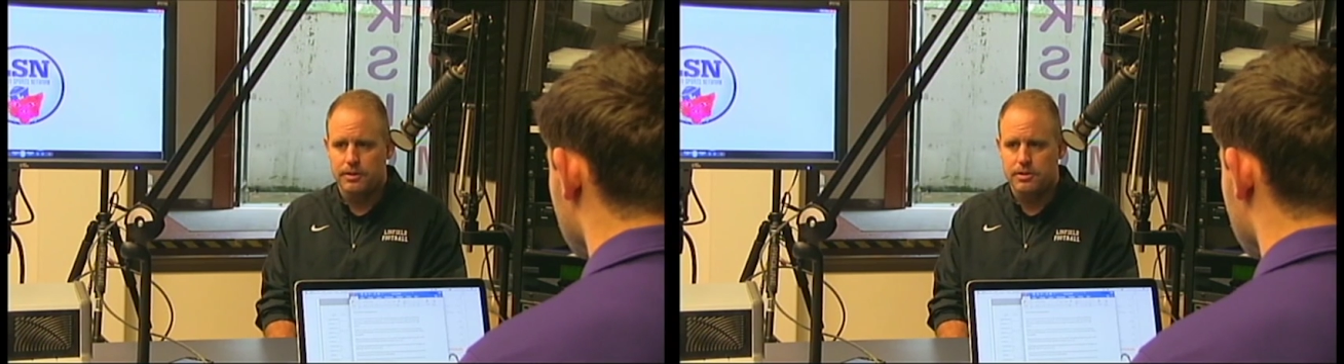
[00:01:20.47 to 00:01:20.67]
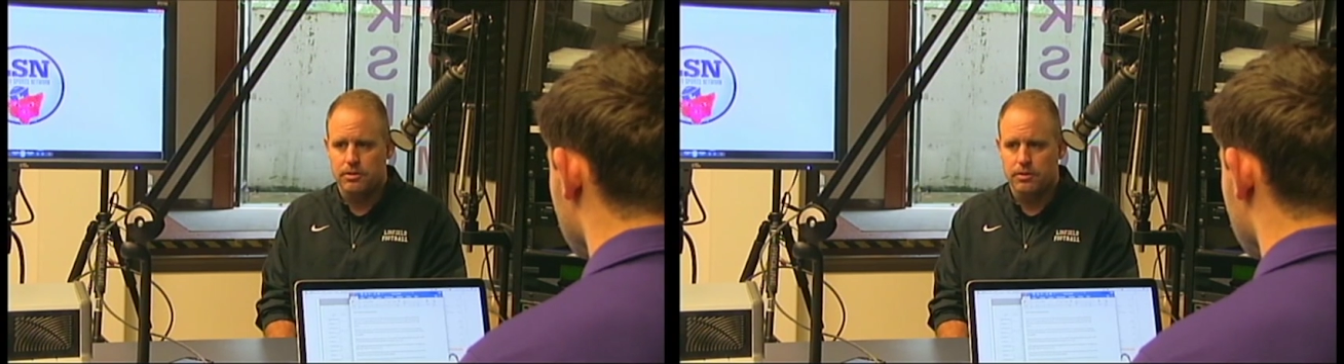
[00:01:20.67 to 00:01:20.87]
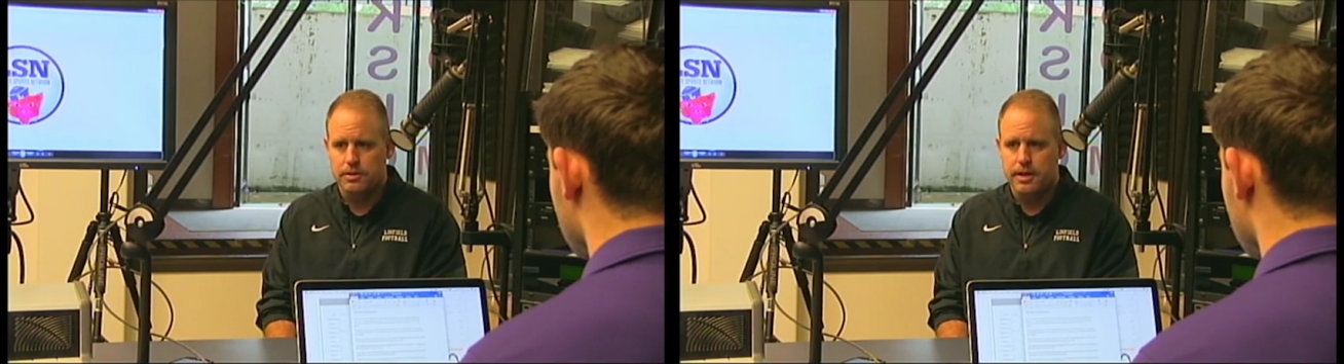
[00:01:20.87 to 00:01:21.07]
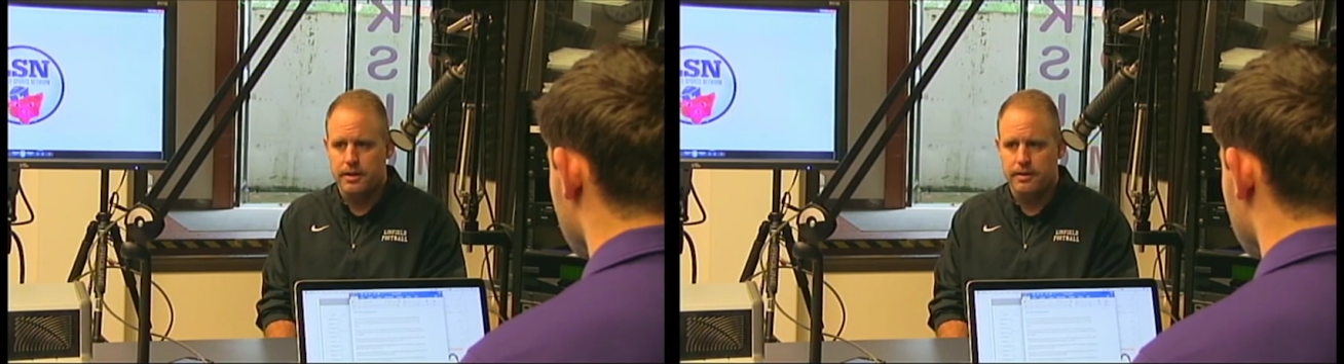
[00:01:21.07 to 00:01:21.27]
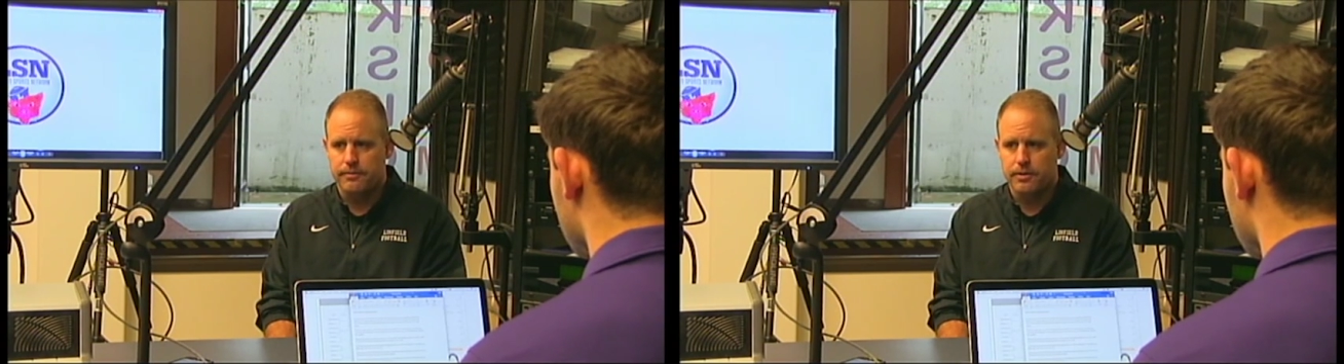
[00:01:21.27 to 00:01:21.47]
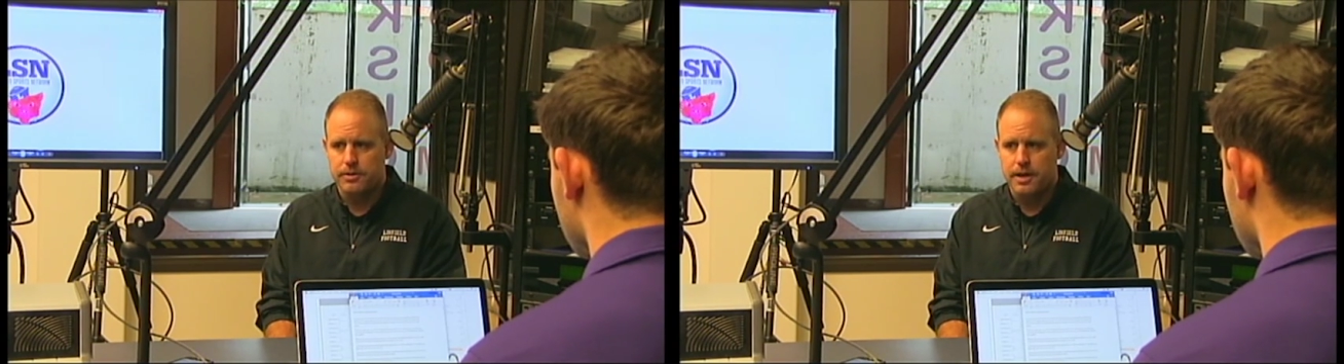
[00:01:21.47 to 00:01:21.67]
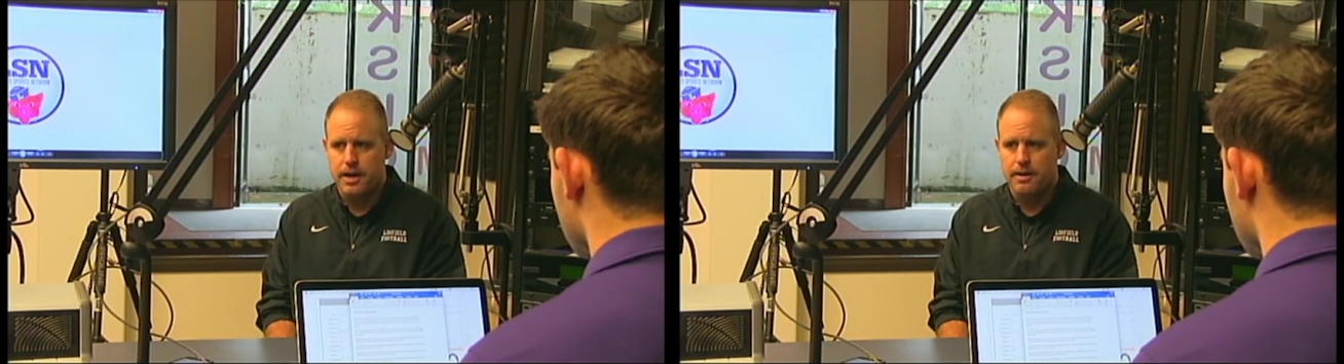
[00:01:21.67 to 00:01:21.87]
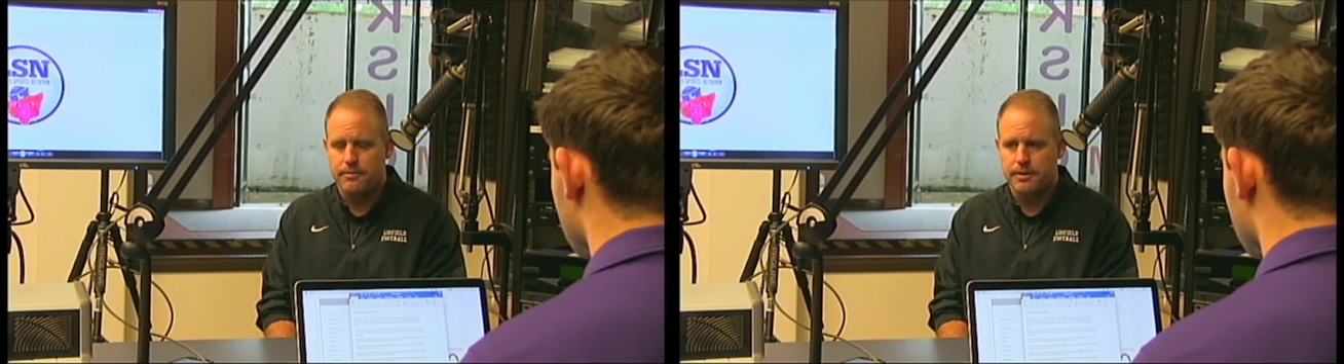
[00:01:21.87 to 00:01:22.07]
slowed us down in that first
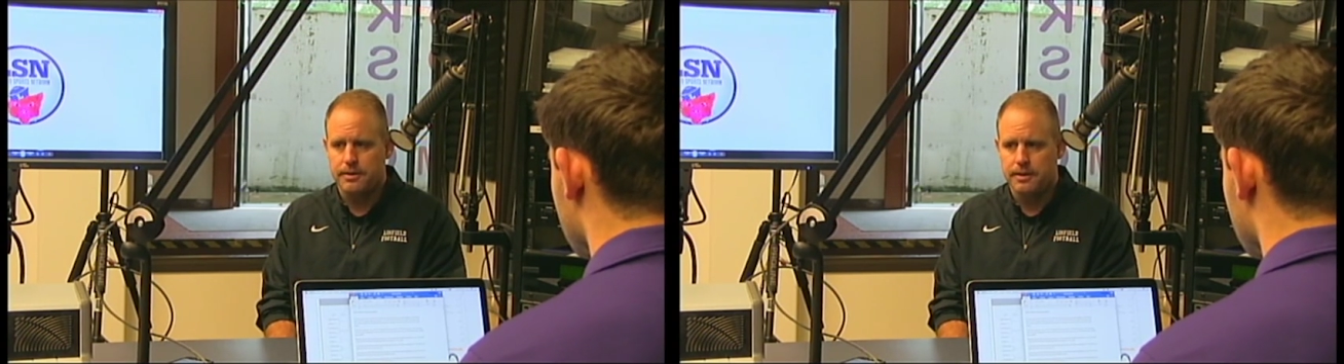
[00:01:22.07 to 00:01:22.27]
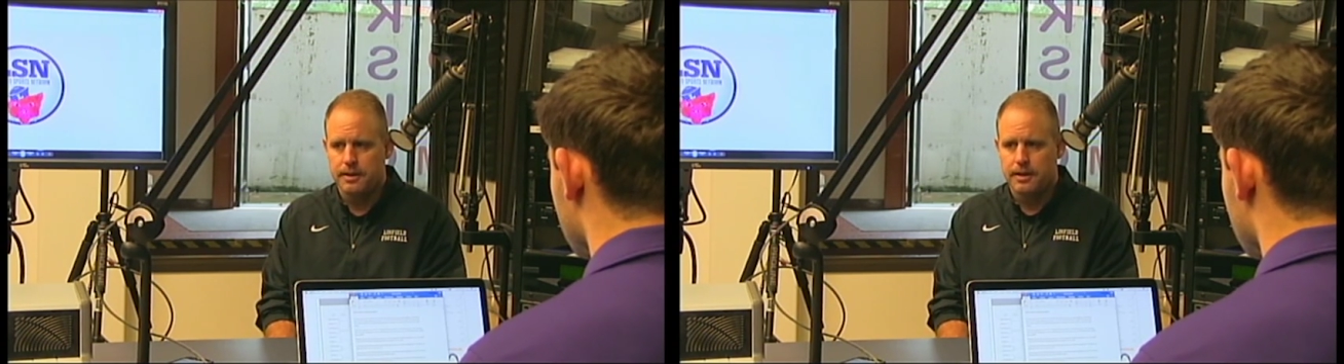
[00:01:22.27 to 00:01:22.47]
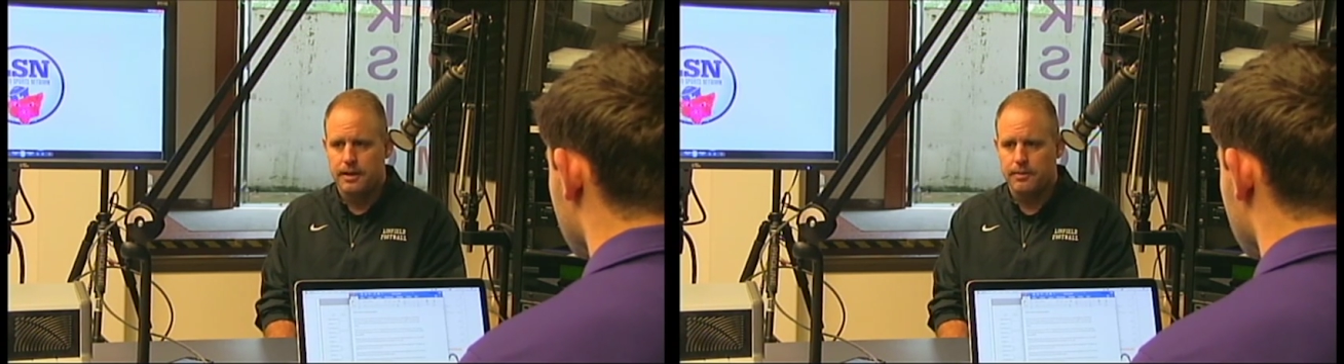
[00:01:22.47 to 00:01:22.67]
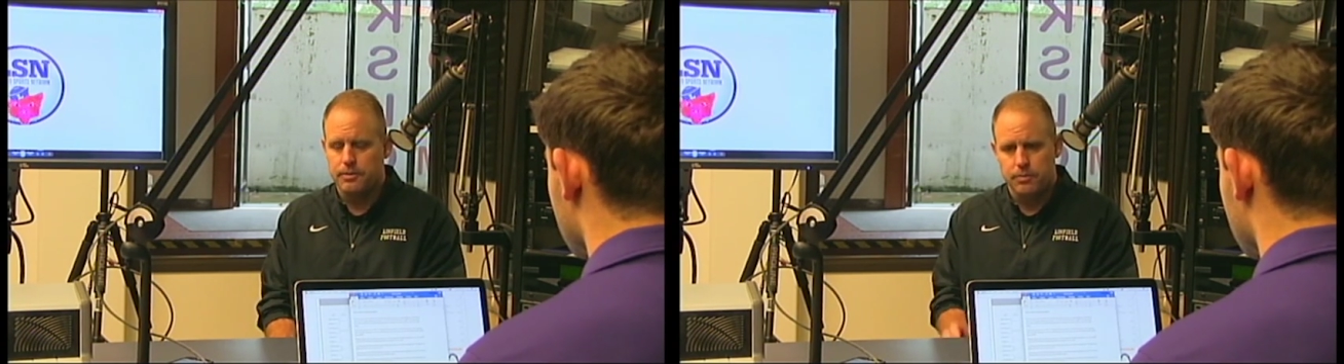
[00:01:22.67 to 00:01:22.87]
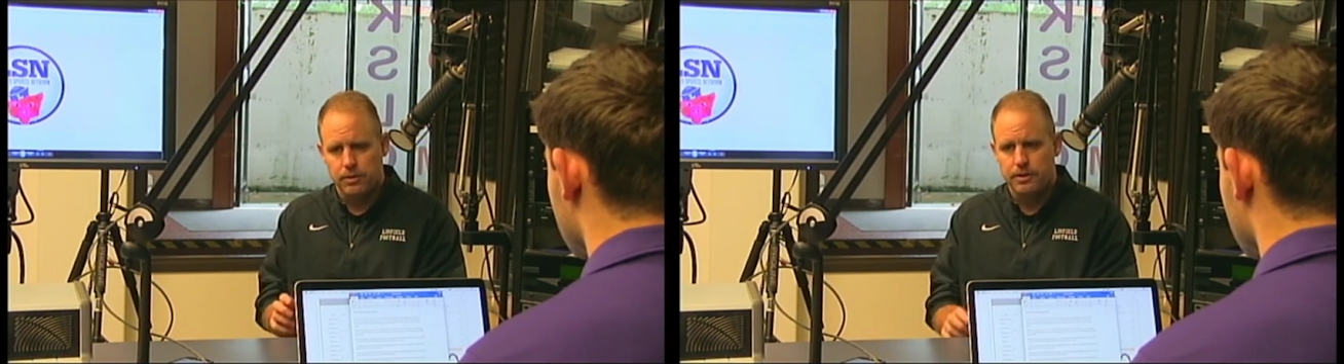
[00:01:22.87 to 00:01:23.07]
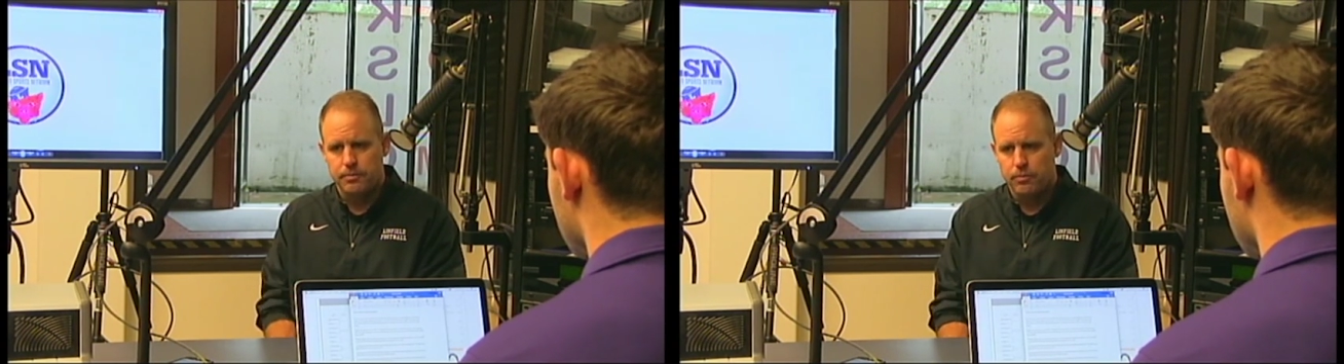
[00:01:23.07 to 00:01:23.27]
half, and I was really,